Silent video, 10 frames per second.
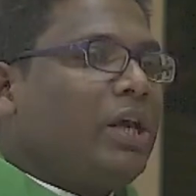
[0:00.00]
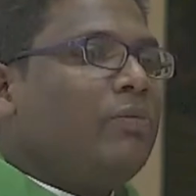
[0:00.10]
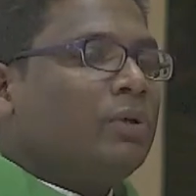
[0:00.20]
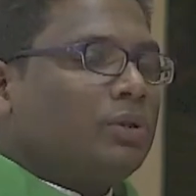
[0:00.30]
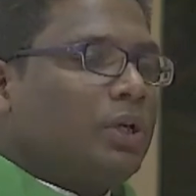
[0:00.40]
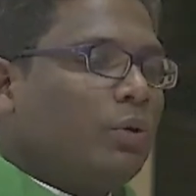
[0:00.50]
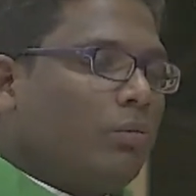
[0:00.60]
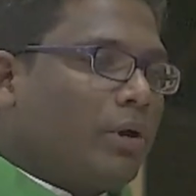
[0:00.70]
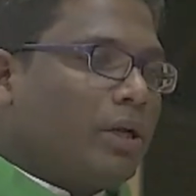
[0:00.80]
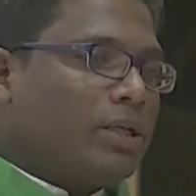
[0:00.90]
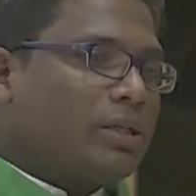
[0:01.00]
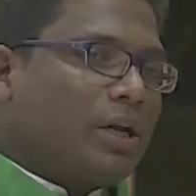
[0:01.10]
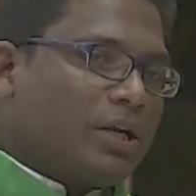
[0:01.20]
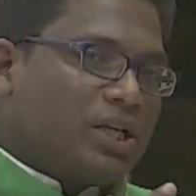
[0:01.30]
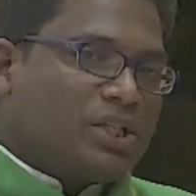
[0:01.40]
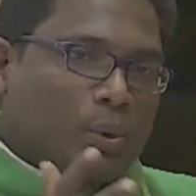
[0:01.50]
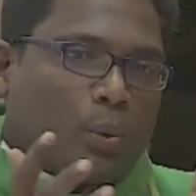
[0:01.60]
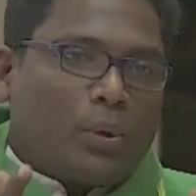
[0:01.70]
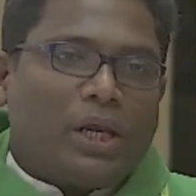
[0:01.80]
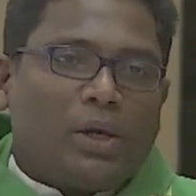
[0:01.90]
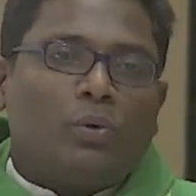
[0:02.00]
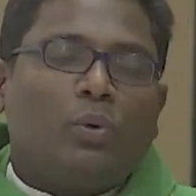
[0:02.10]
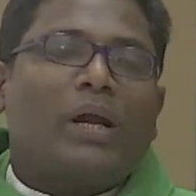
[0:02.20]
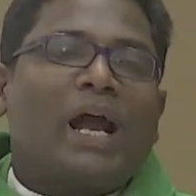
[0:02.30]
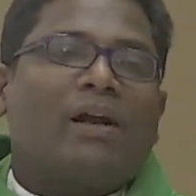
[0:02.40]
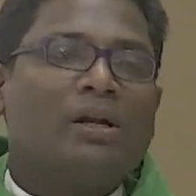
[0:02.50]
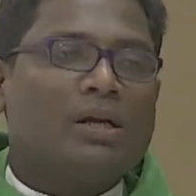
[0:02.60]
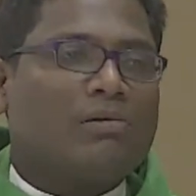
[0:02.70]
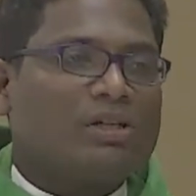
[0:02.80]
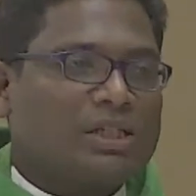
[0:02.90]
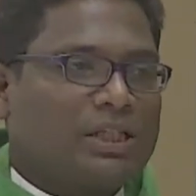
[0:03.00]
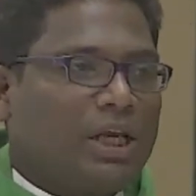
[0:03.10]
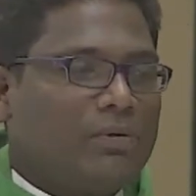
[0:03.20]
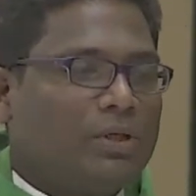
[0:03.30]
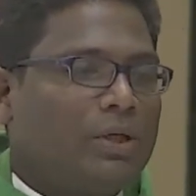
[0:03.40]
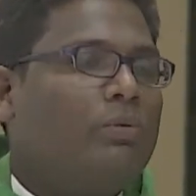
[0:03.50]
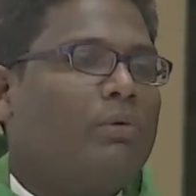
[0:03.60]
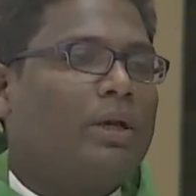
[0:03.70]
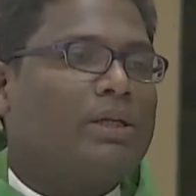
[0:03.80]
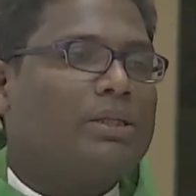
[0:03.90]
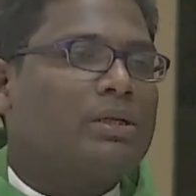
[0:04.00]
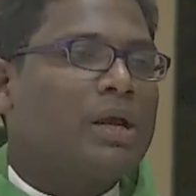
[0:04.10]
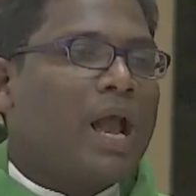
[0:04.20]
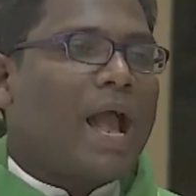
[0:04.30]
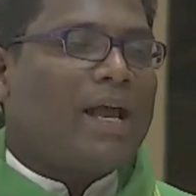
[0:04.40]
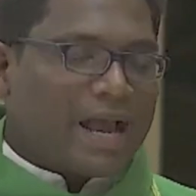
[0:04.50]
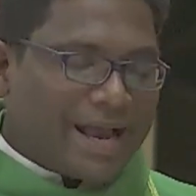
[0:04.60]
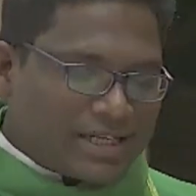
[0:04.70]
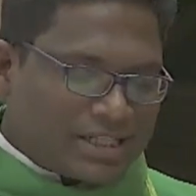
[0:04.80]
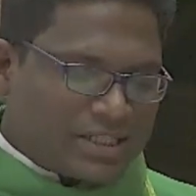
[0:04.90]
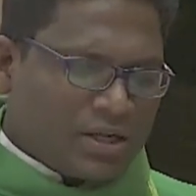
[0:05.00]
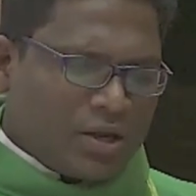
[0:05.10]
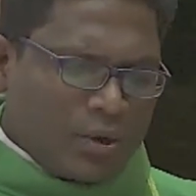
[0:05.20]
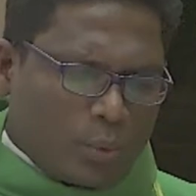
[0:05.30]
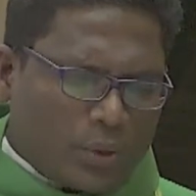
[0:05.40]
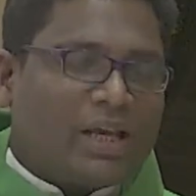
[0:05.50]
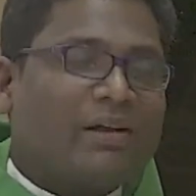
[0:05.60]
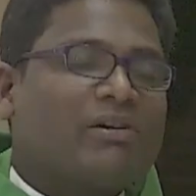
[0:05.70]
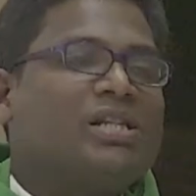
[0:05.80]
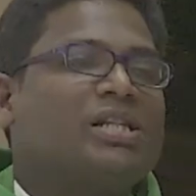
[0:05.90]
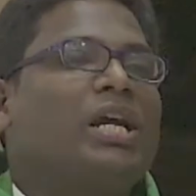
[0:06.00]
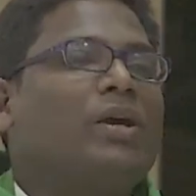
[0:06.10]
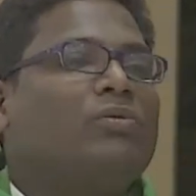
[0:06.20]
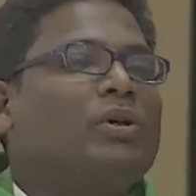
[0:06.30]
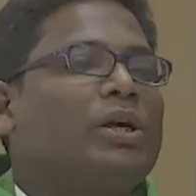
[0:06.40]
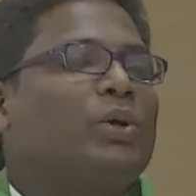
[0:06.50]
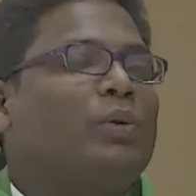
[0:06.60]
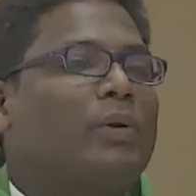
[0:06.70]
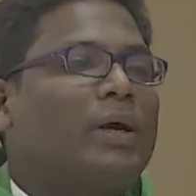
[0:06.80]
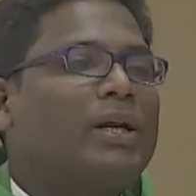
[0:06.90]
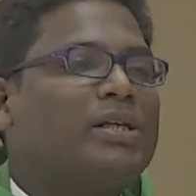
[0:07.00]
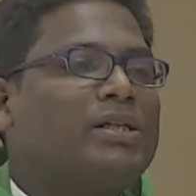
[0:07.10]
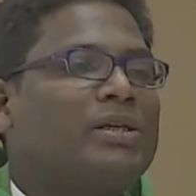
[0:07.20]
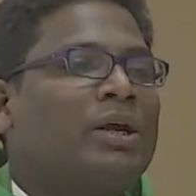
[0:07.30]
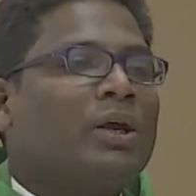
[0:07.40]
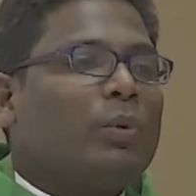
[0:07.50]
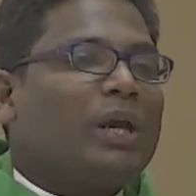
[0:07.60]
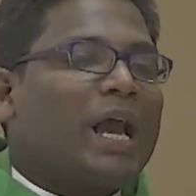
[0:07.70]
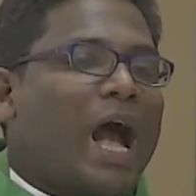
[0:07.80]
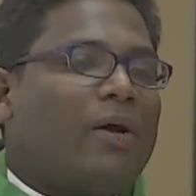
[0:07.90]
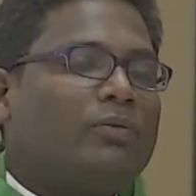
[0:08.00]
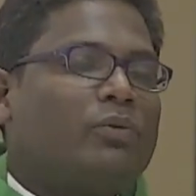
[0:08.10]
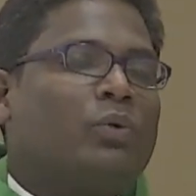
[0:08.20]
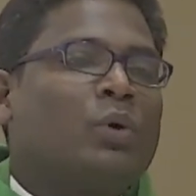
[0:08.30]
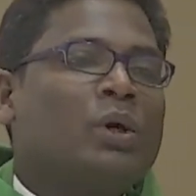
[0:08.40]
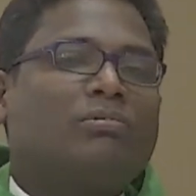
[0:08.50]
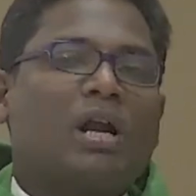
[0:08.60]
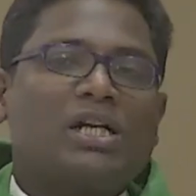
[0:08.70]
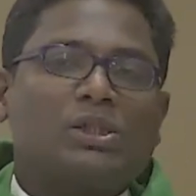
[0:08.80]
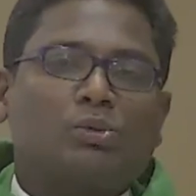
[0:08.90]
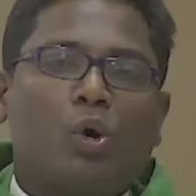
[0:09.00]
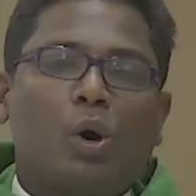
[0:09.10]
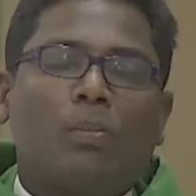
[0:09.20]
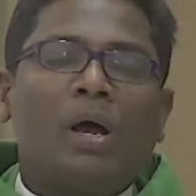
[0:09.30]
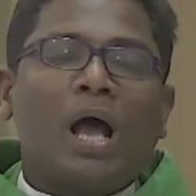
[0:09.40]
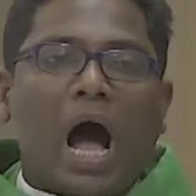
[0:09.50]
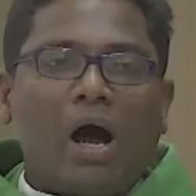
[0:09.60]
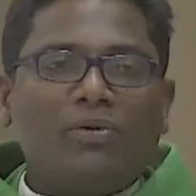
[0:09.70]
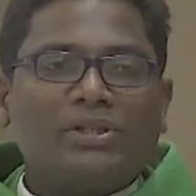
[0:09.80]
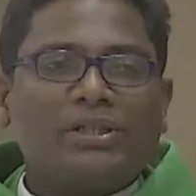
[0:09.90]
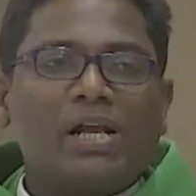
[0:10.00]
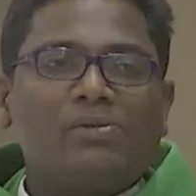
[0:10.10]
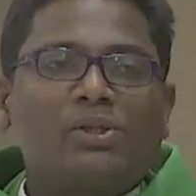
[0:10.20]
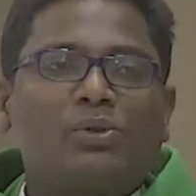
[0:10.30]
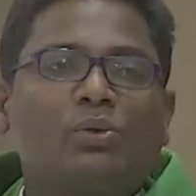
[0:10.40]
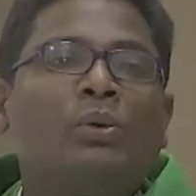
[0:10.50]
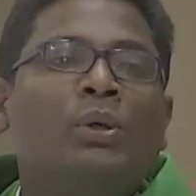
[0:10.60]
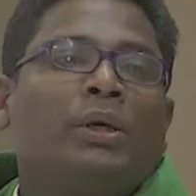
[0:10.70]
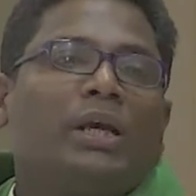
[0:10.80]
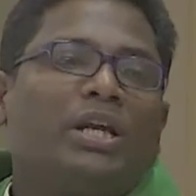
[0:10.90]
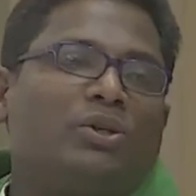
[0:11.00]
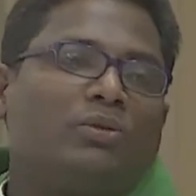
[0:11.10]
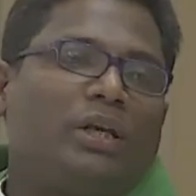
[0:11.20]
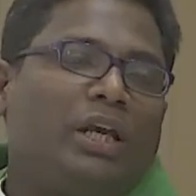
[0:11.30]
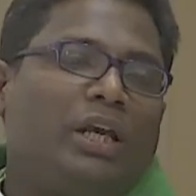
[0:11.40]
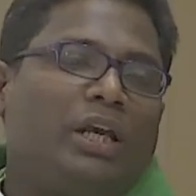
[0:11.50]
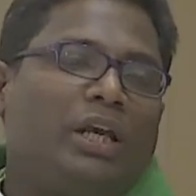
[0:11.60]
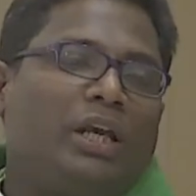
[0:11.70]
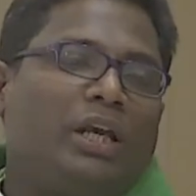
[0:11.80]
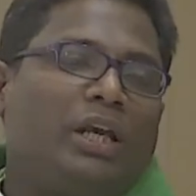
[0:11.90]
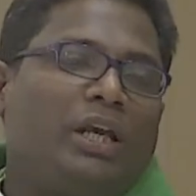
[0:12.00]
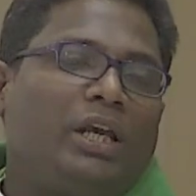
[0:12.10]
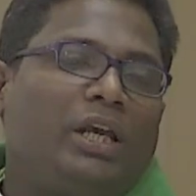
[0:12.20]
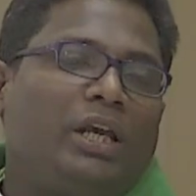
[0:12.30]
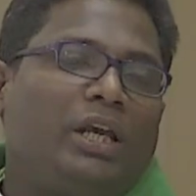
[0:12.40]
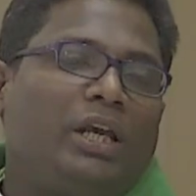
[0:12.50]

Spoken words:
the Eucharist. It is we who can receive the Eucharist. And as we receive the Eucharist, we have to transform ourselves into the image and likeness